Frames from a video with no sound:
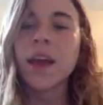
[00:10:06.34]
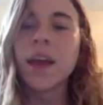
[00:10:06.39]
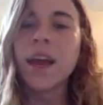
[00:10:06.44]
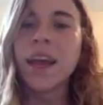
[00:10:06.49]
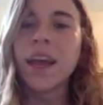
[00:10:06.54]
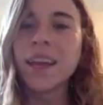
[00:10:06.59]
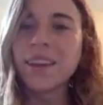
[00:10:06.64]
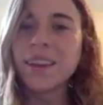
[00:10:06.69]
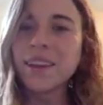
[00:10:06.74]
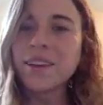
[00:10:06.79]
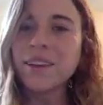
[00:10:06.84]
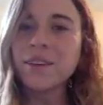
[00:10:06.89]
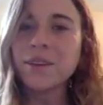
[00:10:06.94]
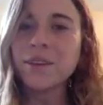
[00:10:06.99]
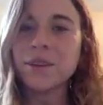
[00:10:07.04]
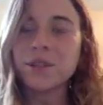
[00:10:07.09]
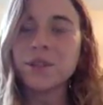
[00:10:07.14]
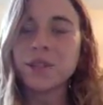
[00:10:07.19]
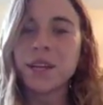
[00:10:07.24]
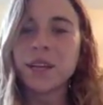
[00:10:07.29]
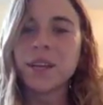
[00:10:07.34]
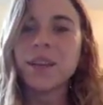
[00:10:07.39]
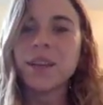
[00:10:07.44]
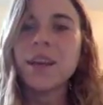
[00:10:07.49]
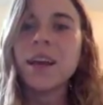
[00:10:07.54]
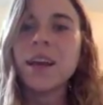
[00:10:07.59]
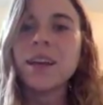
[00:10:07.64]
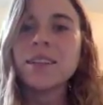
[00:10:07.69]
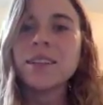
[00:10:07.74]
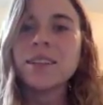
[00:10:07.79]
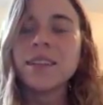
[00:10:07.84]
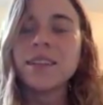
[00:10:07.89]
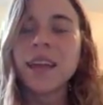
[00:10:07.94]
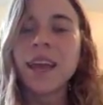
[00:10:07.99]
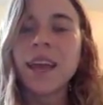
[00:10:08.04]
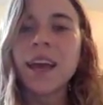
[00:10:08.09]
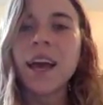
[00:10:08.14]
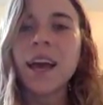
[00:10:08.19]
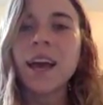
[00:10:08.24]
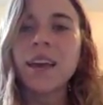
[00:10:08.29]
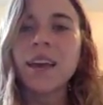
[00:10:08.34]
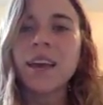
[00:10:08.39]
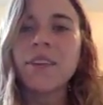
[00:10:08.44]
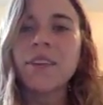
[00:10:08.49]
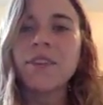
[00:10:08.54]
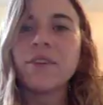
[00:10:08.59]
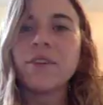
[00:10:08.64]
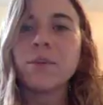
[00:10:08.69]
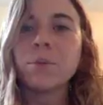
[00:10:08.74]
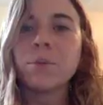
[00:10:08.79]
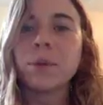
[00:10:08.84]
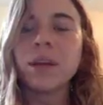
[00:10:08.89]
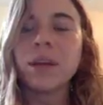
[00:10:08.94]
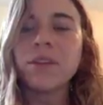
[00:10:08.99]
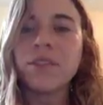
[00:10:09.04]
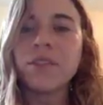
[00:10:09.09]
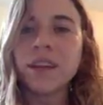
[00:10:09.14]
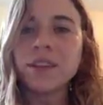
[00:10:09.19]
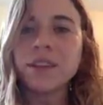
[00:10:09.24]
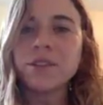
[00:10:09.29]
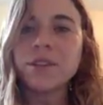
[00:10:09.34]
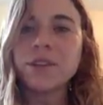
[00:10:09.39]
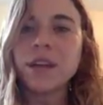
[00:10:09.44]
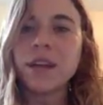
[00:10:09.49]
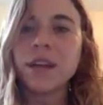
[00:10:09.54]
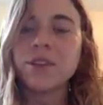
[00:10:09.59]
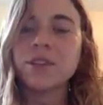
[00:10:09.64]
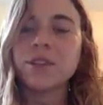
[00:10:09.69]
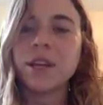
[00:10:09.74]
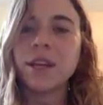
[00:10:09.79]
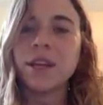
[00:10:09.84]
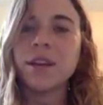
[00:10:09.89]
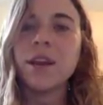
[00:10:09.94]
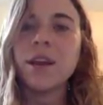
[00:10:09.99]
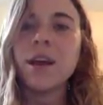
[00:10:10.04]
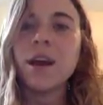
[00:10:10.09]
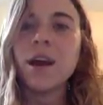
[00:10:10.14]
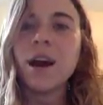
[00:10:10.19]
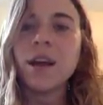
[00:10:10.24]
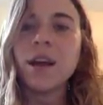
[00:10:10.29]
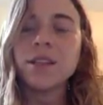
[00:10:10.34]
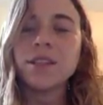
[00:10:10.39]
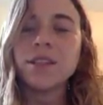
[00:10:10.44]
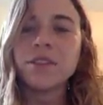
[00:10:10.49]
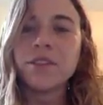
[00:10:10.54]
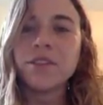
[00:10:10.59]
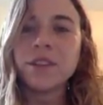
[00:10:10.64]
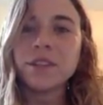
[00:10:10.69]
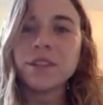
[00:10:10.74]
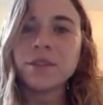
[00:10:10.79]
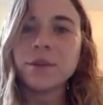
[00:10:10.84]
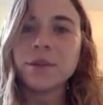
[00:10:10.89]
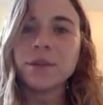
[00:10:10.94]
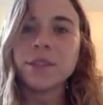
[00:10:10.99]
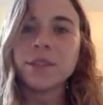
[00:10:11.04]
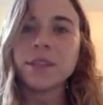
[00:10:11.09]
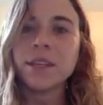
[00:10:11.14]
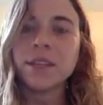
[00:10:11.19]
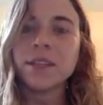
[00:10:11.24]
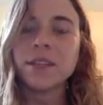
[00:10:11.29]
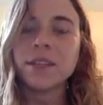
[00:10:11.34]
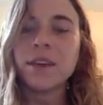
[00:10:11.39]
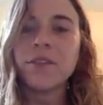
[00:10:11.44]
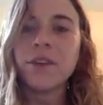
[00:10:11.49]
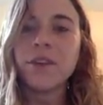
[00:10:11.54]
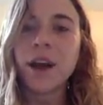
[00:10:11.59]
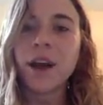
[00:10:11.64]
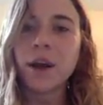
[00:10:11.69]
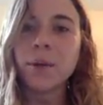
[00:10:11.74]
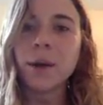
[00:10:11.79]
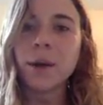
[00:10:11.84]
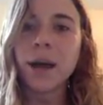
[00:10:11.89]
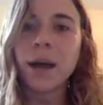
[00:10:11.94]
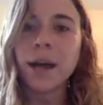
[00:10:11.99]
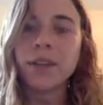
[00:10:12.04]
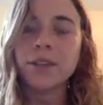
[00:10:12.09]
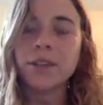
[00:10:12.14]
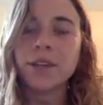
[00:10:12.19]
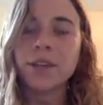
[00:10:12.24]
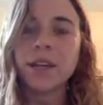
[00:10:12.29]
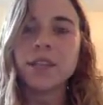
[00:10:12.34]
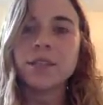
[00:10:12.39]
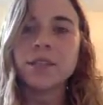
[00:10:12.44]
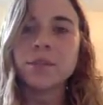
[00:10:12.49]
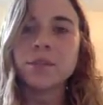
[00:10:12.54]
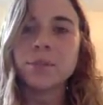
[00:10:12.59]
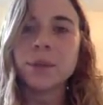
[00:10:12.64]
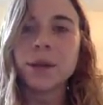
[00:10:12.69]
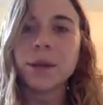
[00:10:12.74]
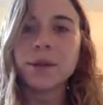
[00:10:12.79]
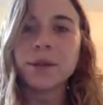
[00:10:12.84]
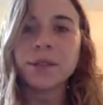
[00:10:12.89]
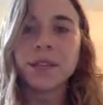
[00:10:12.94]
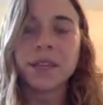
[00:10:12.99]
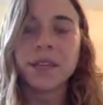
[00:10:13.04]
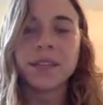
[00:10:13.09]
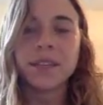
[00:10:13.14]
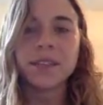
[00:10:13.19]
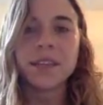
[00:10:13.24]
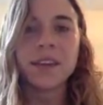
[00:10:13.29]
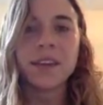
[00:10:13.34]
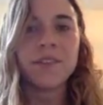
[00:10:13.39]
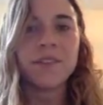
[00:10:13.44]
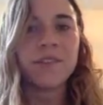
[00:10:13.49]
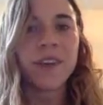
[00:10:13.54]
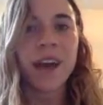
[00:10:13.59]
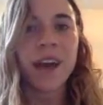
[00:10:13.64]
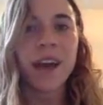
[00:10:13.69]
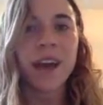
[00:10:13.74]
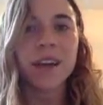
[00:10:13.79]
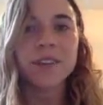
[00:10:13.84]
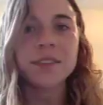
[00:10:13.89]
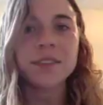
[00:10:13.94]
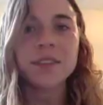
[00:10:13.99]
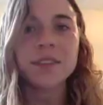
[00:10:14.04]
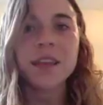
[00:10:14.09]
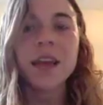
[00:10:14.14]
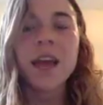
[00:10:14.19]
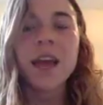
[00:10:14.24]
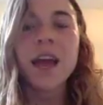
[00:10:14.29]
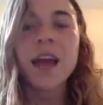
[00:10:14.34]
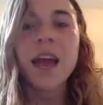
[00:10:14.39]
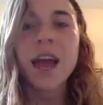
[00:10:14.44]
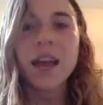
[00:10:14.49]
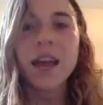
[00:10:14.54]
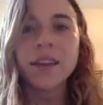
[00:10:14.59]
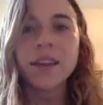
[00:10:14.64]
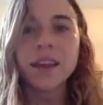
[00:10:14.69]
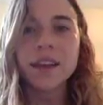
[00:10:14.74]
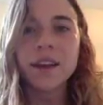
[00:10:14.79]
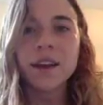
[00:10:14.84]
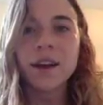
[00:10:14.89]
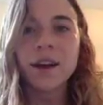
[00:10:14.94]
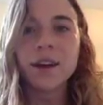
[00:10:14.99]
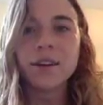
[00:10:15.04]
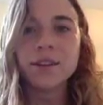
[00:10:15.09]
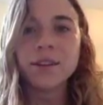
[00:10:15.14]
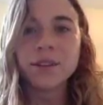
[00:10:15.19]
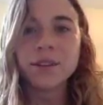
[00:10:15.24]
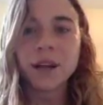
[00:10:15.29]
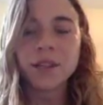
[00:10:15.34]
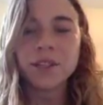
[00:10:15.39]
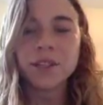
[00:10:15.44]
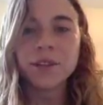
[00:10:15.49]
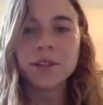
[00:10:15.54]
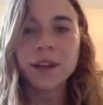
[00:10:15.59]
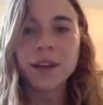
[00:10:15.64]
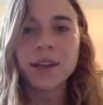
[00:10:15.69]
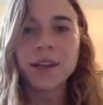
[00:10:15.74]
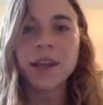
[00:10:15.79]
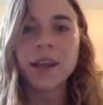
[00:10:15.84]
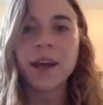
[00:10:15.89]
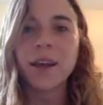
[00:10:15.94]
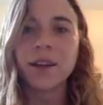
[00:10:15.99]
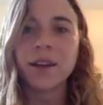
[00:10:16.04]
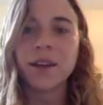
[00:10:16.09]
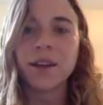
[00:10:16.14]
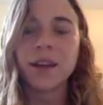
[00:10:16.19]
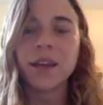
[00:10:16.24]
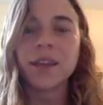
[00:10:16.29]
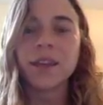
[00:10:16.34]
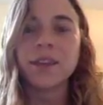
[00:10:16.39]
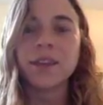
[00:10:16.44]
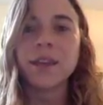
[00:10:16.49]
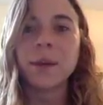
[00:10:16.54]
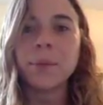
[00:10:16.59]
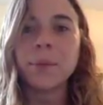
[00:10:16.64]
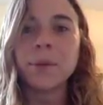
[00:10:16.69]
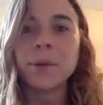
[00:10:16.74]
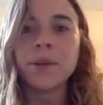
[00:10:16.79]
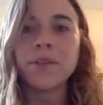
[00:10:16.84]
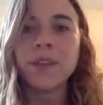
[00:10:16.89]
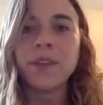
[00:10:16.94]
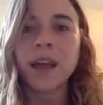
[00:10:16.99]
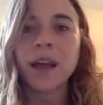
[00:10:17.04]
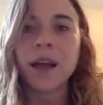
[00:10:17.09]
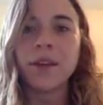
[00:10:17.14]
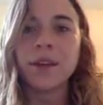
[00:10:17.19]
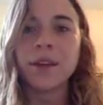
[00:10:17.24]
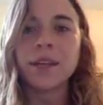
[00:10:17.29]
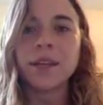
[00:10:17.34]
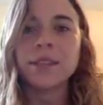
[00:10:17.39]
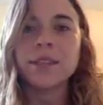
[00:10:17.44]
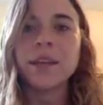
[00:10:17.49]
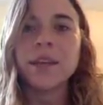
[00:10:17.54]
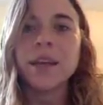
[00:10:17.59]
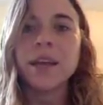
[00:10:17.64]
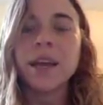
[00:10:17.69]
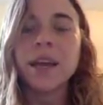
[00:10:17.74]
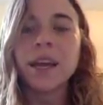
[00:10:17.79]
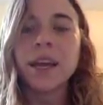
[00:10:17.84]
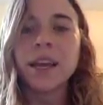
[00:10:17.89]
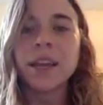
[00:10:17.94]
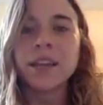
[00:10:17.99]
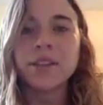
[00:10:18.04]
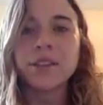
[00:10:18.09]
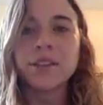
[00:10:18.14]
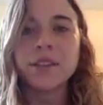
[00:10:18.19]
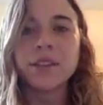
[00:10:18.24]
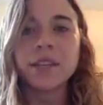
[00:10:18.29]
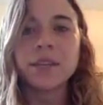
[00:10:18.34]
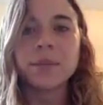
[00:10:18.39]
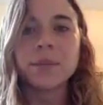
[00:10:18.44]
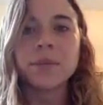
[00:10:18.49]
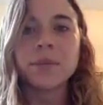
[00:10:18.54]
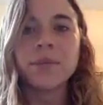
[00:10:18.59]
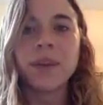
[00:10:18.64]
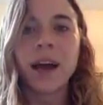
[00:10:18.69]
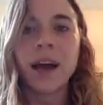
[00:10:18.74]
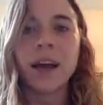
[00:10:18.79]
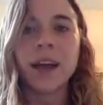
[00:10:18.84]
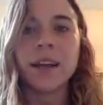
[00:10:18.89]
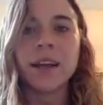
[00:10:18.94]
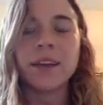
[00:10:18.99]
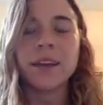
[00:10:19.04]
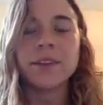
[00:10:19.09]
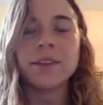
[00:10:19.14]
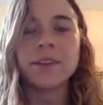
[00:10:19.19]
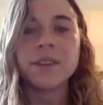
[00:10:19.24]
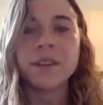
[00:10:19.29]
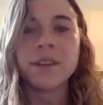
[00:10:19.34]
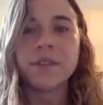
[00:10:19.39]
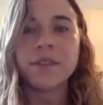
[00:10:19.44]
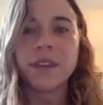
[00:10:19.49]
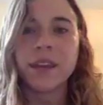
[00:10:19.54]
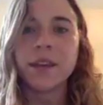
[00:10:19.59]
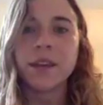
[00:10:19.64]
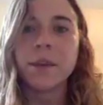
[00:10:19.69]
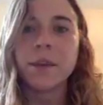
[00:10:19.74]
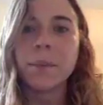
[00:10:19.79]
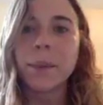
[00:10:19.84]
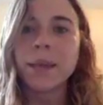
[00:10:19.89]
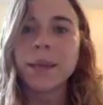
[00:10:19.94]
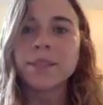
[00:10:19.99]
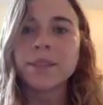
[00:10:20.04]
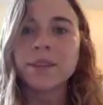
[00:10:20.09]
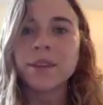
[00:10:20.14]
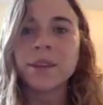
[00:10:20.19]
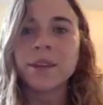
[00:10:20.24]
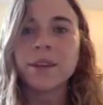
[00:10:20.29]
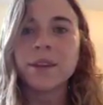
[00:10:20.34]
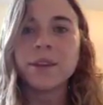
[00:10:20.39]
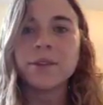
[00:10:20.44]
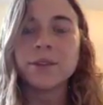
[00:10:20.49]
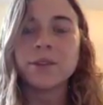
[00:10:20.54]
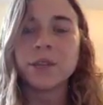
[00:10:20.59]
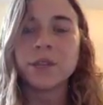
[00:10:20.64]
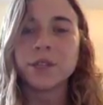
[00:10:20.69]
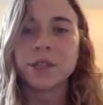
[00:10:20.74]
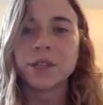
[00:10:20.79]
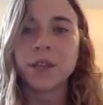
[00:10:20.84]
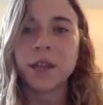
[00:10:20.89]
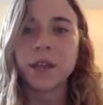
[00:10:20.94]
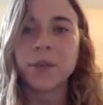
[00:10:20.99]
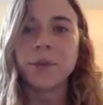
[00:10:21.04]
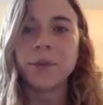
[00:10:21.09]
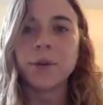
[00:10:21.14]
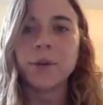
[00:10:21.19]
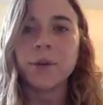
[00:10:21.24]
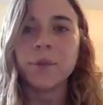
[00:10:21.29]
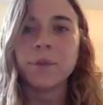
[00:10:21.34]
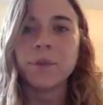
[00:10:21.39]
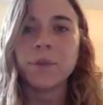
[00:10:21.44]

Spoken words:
In conclusion, today I gave you a brief introduction on different sources of carbohydrates, proteins, and fats, and then taught you how to calculate the number of calories each of these provide in a serving based on the nutrition label.